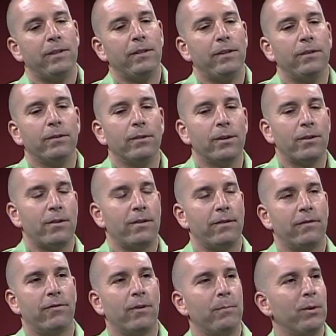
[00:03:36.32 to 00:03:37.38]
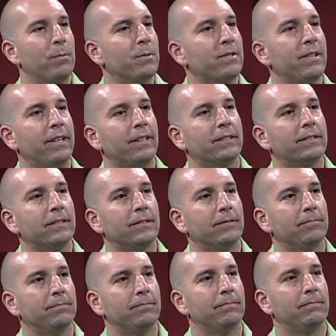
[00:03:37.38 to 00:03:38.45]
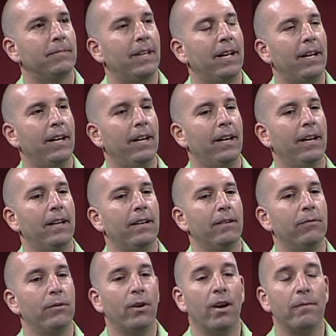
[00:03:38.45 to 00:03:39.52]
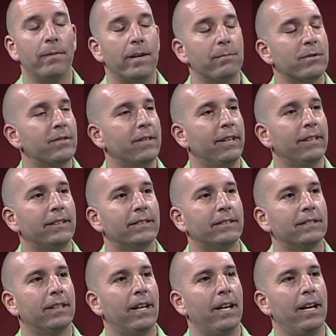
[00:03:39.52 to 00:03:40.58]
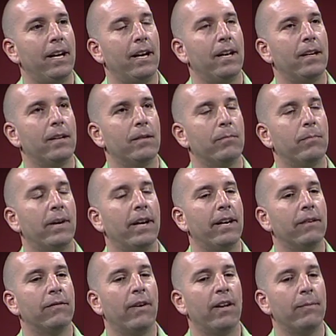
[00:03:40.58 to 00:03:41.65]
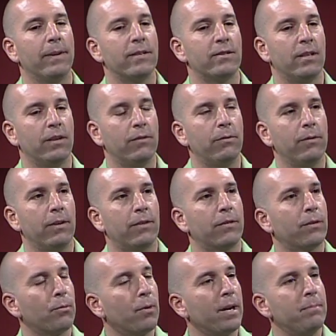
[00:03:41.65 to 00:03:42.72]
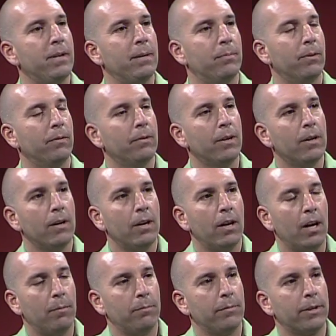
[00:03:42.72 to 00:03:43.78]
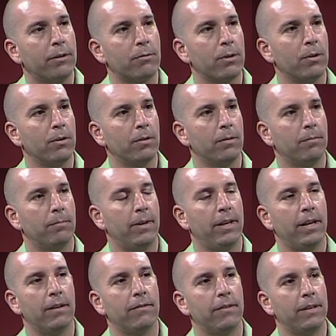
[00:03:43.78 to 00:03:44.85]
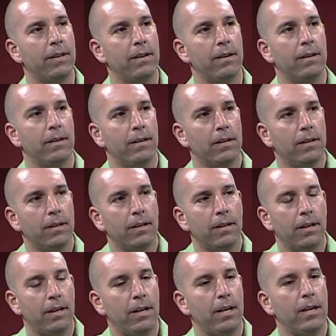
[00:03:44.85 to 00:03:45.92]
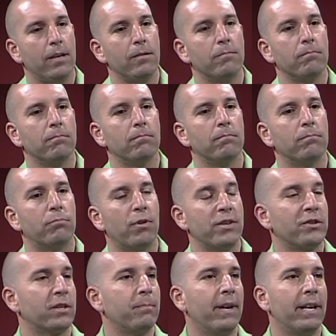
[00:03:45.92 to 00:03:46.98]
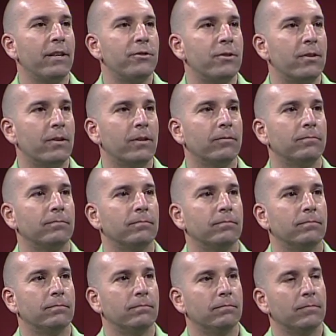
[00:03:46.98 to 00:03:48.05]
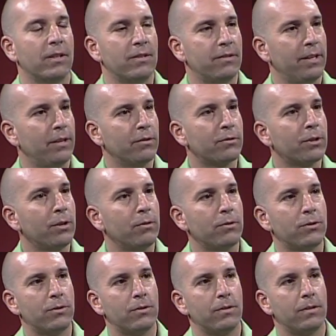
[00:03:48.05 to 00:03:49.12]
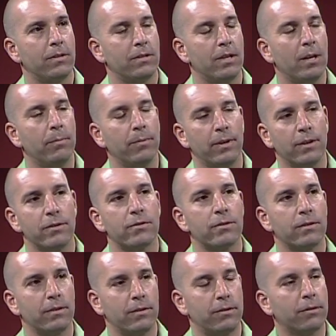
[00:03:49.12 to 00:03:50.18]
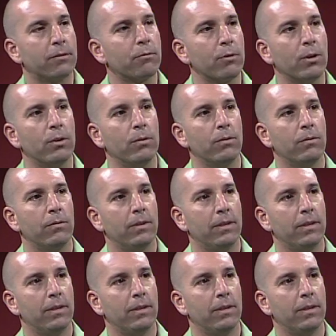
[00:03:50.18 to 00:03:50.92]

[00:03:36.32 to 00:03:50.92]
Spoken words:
You learn from your mistakes, and we all made mistakes. And by involving myself with the right people, helping me grow. By having a project manager, a sales coach, is helping us to grow